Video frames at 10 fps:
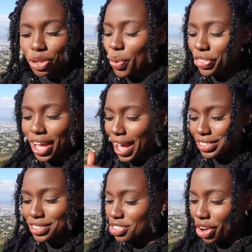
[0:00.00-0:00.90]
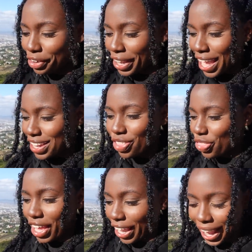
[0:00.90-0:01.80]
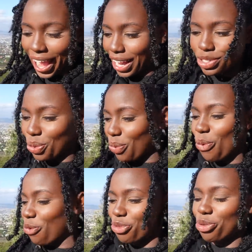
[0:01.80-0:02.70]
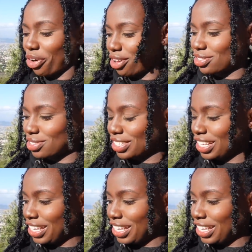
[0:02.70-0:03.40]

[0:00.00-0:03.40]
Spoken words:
the weather hasn't done anything at all for us.